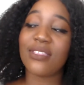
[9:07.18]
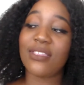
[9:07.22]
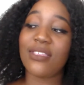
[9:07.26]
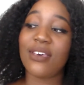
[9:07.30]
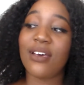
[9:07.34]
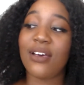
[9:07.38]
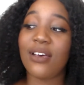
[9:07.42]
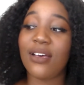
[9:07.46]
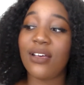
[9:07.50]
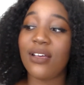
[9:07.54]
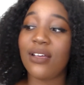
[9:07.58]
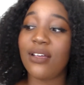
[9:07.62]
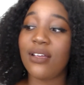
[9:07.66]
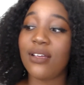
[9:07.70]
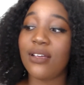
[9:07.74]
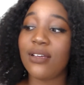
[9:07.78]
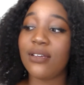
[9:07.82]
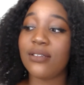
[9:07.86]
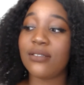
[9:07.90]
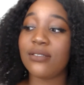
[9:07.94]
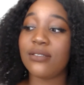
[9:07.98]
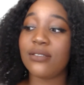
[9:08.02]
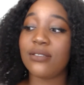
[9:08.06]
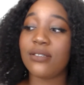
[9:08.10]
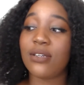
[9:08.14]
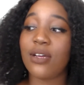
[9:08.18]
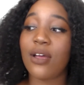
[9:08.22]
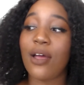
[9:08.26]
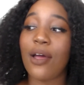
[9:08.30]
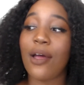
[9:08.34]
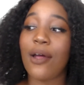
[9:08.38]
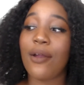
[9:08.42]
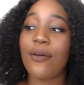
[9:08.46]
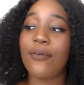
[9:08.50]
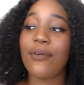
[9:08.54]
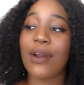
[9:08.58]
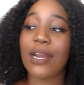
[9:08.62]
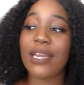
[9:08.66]
The
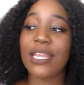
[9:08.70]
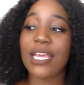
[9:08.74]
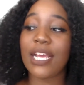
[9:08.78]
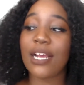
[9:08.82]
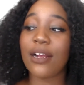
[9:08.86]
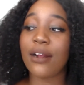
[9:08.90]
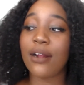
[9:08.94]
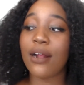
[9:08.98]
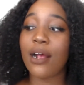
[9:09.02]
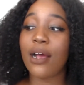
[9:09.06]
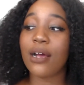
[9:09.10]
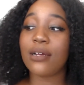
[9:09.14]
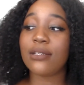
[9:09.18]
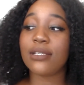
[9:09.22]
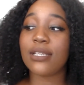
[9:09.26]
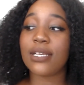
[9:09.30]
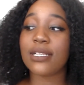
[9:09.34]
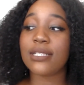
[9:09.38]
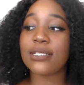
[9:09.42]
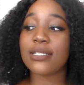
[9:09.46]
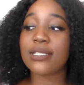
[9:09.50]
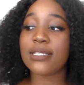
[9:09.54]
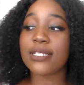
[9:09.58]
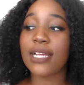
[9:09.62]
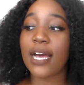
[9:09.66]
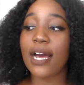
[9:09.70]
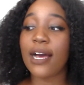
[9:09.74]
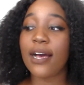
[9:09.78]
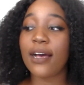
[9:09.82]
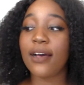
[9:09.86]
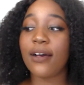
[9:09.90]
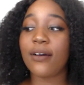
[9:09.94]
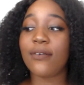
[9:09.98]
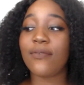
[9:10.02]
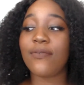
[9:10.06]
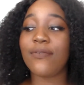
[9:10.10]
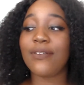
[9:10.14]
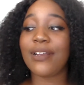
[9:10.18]
running around and
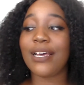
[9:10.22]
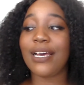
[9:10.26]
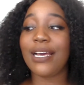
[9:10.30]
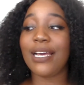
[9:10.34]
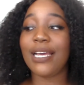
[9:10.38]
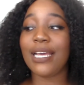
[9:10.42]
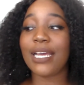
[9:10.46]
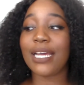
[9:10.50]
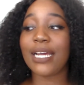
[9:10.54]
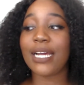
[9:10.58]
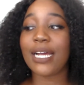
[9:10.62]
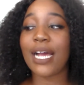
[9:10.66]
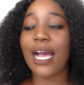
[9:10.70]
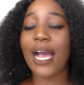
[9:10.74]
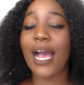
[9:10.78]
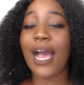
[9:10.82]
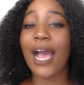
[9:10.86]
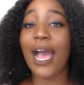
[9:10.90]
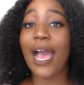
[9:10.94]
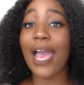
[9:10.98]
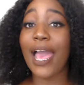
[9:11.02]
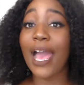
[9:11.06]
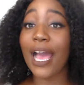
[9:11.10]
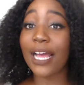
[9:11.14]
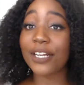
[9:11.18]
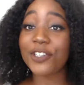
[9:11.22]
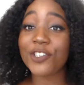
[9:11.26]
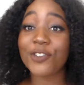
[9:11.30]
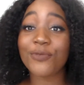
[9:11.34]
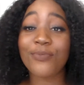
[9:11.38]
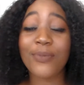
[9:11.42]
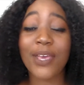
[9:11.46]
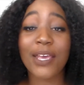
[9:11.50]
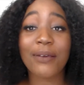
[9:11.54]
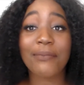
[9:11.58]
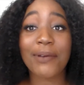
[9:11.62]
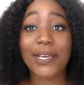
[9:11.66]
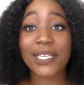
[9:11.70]
stuff, like I had to
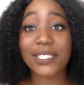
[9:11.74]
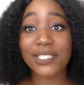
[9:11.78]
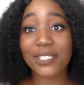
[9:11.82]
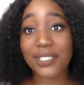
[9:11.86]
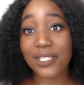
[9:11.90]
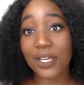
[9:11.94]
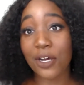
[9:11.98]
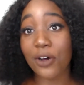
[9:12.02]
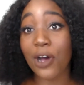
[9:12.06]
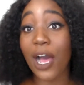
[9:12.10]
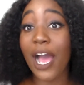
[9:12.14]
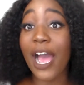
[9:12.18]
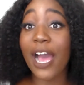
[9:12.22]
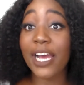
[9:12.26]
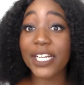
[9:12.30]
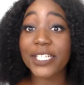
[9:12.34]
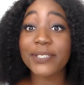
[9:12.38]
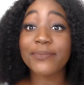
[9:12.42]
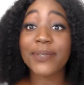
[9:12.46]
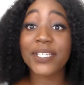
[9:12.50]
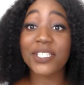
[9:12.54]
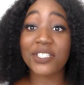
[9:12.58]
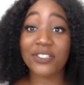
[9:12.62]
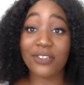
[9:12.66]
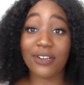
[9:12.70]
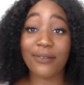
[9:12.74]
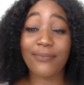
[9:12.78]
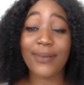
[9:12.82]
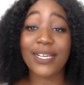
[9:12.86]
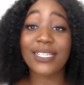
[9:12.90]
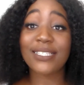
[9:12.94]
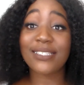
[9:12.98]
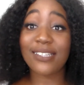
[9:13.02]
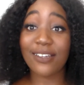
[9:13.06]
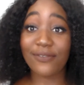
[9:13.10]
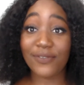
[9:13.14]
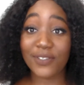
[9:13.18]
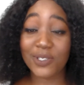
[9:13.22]
make sure my
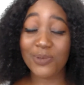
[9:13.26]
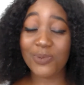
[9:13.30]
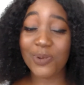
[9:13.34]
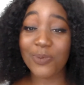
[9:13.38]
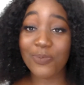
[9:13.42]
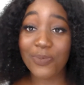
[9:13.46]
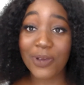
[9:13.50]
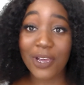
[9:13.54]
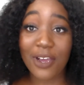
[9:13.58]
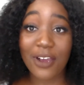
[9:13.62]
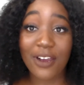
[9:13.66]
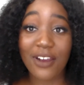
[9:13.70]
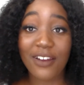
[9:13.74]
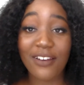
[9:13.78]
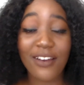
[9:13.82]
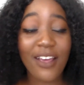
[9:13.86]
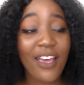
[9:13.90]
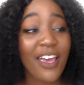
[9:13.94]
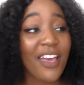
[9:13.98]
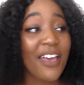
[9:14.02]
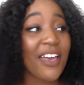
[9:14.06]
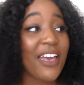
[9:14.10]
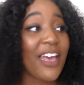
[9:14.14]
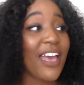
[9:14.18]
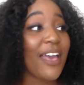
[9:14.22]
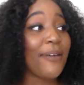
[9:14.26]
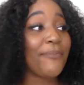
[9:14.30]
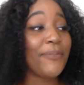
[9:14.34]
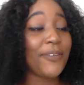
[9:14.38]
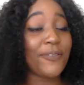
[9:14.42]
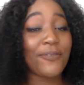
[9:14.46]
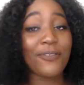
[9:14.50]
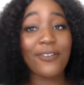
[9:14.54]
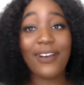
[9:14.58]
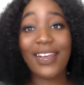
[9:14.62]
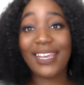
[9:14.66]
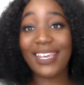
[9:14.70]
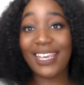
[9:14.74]
stuff is prepared
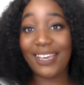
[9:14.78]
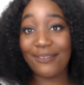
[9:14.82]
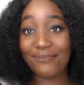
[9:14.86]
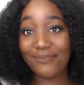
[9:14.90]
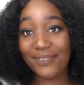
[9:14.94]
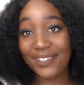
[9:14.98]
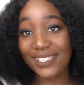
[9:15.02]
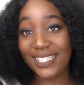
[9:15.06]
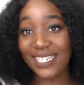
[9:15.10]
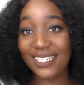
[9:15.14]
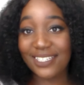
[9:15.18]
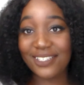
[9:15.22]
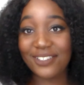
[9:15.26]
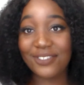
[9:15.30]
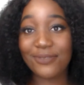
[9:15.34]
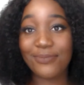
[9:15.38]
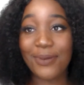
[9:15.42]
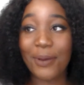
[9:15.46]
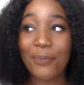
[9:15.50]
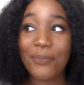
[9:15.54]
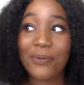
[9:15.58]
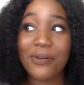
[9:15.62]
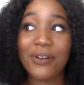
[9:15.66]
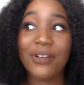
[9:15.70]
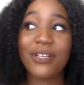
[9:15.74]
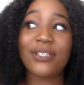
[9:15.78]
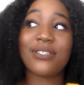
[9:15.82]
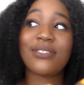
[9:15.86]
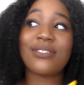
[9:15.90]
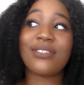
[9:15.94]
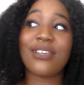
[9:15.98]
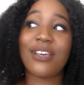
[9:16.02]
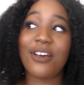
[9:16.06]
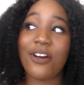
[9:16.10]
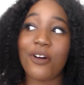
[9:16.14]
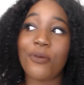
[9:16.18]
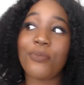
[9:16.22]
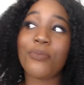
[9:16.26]
before I can present it to my parents
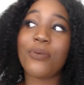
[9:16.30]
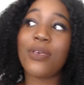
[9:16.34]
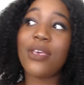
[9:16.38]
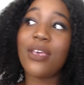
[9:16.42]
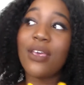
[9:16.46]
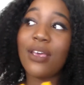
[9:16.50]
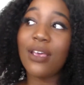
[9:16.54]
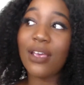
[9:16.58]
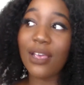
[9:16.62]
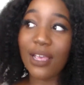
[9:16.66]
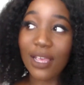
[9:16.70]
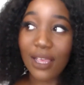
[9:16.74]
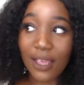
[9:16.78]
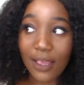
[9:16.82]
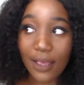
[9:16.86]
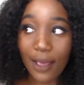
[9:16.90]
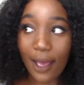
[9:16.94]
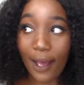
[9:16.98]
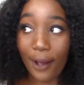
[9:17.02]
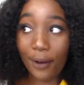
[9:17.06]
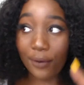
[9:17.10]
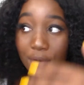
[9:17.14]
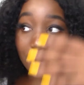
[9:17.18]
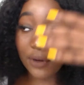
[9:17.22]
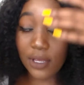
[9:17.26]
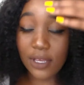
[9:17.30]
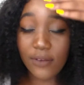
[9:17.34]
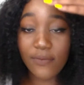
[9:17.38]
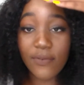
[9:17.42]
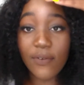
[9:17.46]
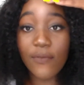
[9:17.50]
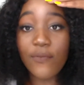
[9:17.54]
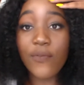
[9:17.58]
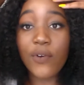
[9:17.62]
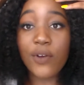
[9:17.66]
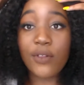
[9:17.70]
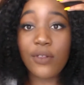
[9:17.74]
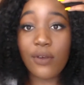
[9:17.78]
to help me out
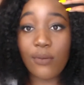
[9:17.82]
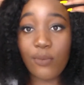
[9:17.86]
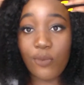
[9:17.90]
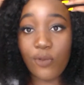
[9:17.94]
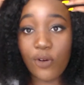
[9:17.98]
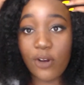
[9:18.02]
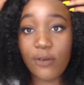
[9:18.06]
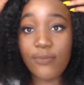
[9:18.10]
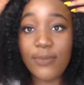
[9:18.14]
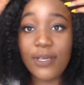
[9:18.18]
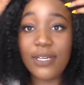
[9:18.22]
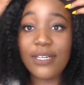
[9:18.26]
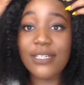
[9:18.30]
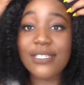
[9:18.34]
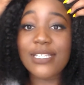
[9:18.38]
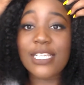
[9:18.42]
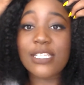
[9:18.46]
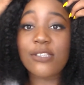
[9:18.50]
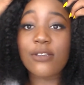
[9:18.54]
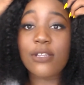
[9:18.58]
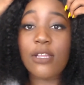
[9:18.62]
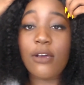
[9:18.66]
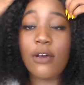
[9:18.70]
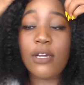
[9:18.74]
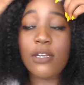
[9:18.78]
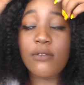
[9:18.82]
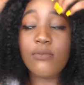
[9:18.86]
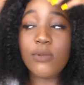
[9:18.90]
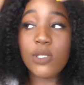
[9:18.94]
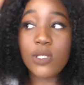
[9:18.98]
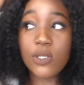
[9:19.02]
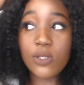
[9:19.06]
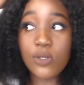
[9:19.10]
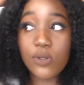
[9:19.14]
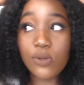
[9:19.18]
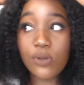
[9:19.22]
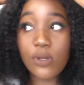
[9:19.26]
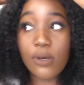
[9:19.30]
even further more, because that's what they wanted me
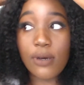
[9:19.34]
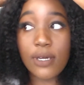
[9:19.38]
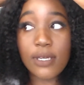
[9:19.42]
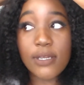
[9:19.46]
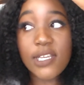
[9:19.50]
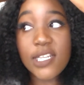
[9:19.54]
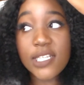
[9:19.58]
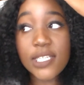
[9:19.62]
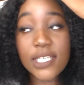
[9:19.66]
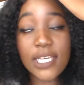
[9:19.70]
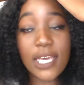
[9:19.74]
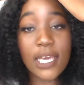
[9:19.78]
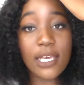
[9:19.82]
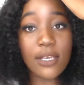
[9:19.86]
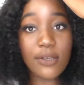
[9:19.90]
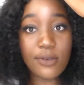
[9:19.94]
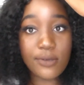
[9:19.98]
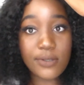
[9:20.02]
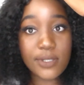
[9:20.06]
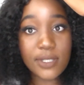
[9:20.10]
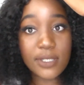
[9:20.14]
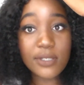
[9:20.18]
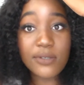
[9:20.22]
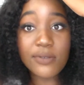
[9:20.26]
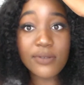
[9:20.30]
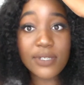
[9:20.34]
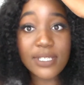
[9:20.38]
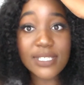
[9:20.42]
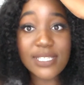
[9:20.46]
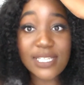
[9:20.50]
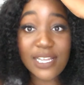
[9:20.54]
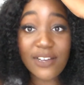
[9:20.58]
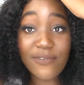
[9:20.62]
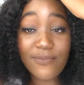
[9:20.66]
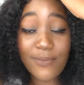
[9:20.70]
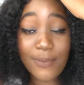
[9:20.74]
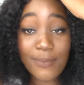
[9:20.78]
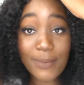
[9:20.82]
to do. They wanted me to get used to doing
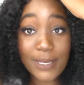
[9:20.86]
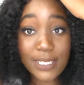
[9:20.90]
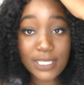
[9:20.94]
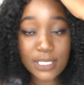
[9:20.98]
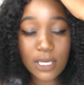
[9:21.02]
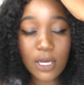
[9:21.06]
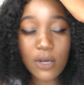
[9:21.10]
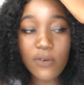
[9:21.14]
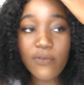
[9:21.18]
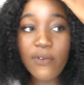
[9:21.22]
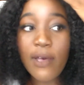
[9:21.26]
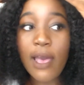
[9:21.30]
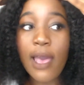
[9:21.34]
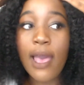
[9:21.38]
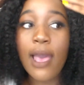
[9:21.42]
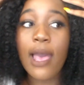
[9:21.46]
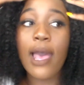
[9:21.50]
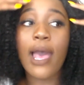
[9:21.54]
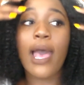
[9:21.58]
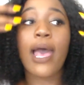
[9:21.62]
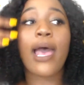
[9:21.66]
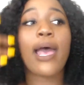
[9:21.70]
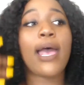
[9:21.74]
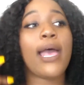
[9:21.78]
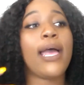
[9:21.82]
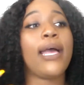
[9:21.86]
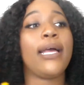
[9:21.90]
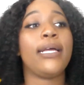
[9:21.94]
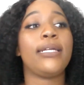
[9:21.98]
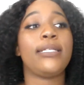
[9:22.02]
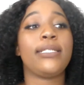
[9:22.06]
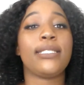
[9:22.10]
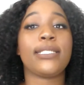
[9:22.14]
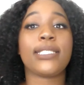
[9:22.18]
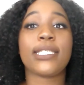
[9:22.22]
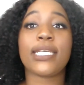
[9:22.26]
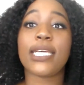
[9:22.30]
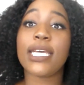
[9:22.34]
stuff for myself,
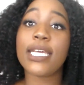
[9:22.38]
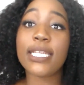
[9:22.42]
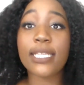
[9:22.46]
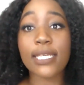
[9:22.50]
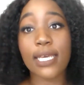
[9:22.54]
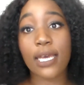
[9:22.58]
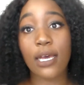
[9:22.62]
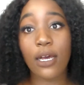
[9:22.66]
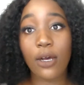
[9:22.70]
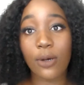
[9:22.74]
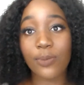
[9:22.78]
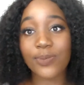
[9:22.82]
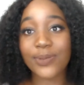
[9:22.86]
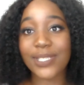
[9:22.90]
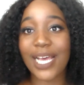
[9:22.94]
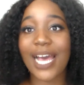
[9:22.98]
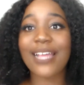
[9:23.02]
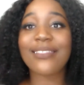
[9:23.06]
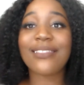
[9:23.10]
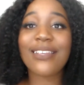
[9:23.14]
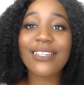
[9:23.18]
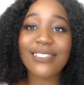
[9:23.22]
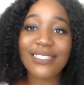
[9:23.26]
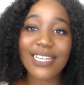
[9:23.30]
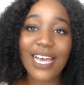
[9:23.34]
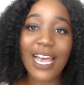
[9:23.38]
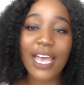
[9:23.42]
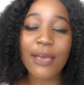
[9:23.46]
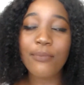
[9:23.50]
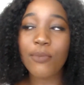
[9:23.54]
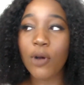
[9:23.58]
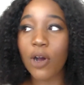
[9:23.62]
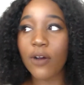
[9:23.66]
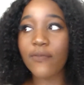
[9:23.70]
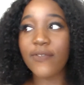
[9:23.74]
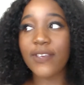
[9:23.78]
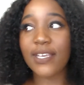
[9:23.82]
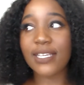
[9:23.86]
and it helped. At the
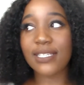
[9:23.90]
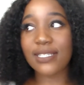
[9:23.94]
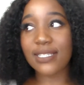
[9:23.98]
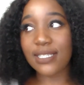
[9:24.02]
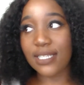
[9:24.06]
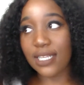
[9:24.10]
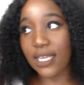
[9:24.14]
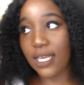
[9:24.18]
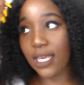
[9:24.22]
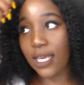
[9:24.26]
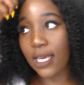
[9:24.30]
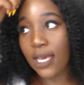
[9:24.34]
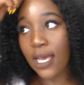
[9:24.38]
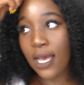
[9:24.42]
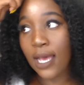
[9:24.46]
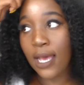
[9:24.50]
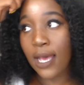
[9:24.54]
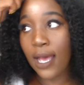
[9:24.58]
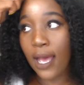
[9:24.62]
time, obviously,